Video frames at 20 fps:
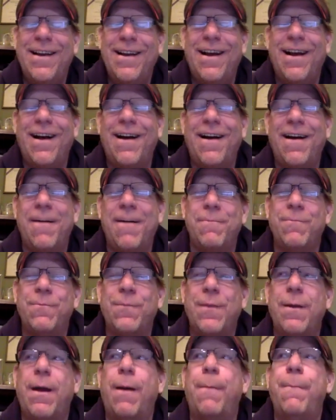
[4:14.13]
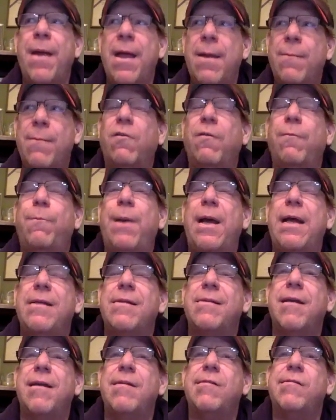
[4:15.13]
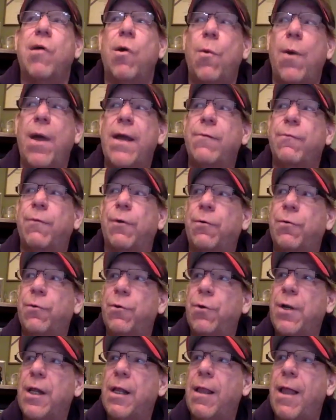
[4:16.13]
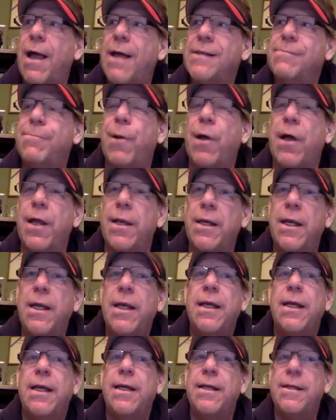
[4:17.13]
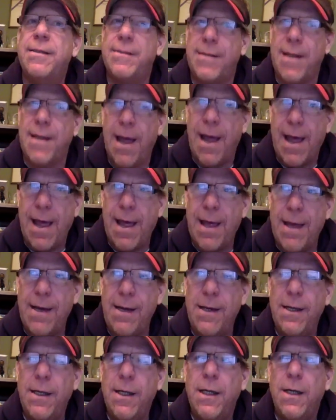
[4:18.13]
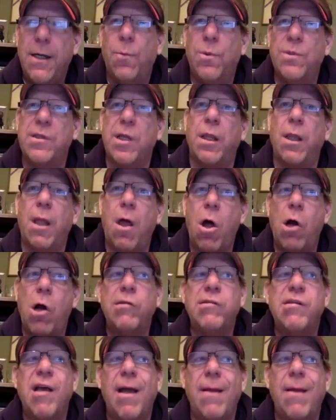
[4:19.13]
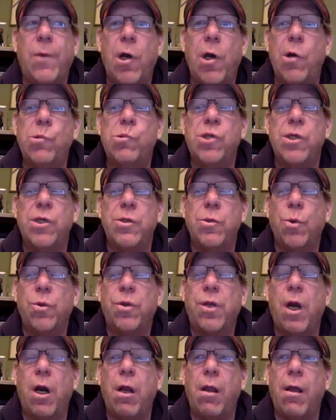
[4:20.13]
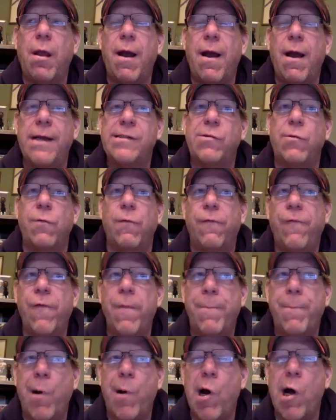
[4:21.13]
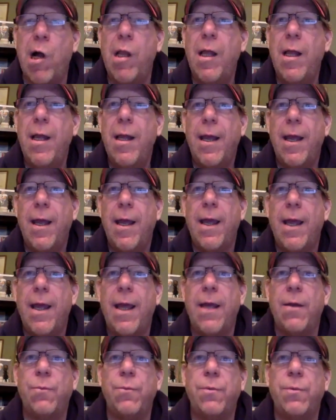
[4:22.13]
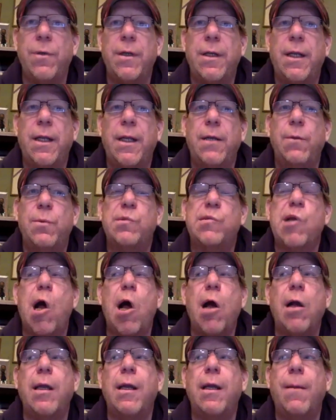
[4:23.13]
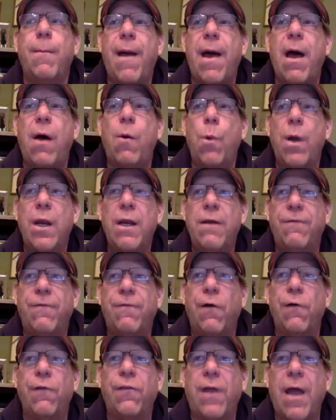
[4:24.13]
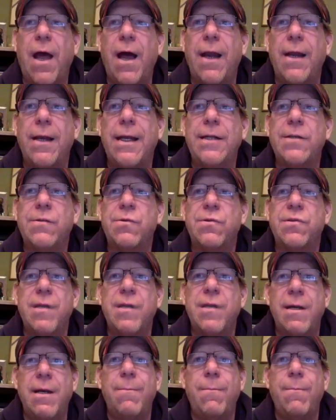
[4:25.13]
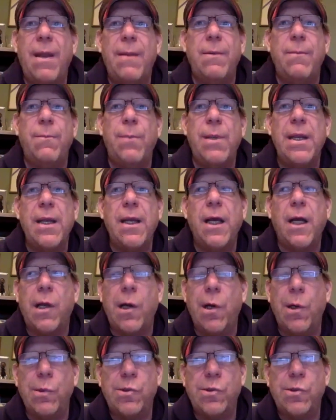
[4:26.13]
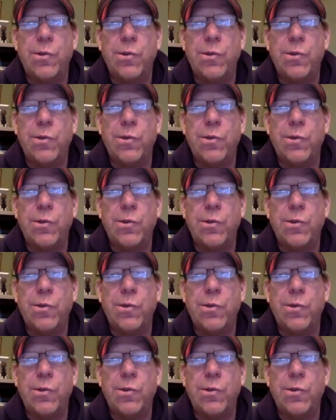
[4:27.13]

A member of Penn State's 08 recruiting class, but his dad was a longtime coach in North Carolina high school football. And he was talking about when he first got interested in maybe being a coach.